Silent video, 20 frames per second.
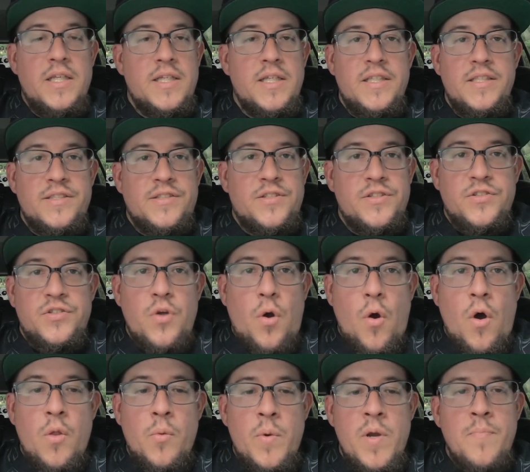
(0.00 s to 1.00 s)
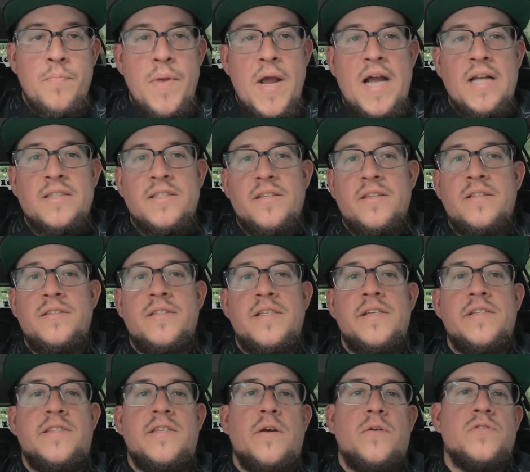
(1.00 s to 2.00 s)
It's just all the way back to the
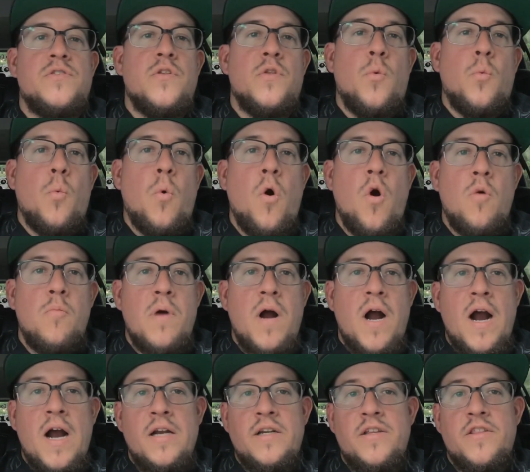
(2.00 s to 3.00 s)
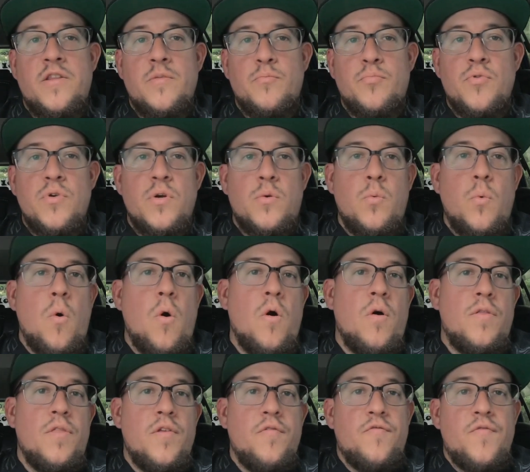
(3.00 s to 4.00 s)
details of the wall behind it, the brick wall and the